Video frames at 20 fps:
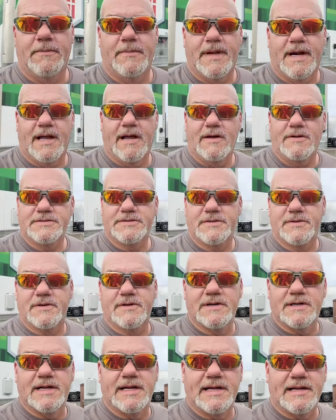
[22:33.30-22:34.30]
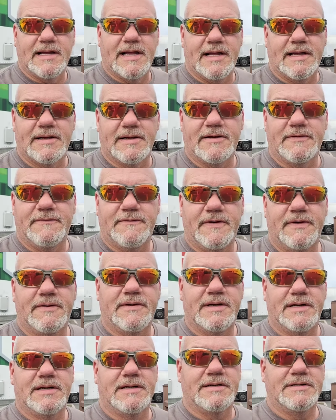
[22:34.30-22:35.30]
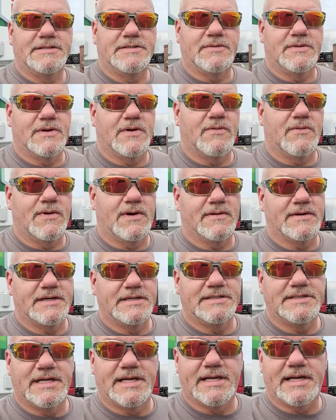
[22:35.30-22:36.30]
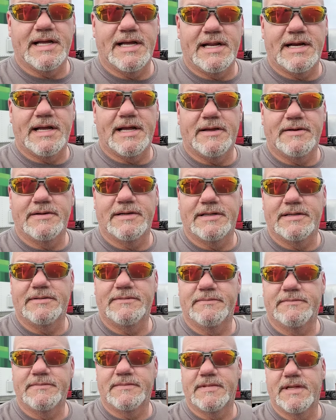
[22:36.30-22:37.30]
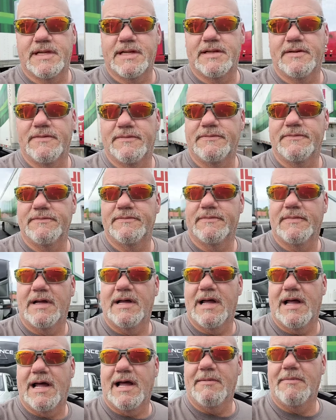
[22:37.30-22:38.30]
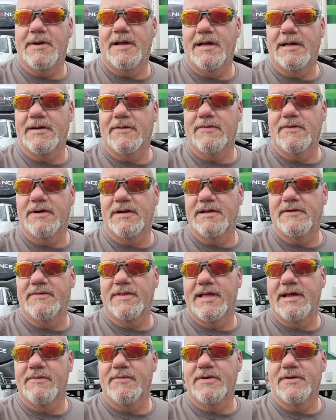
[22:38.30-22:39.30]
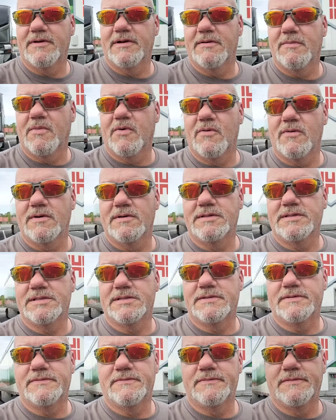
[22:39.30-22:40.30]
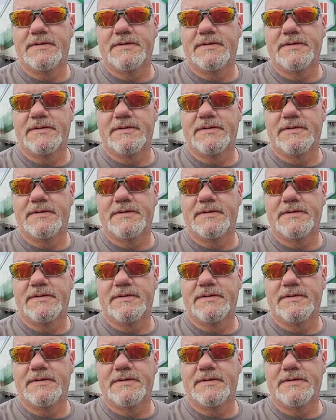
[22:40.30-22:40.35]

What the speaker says: But I also heard they had good food in here, so we're gonna walk in and check that out. And then hell, I'm not gonna deliver that one in the morning. So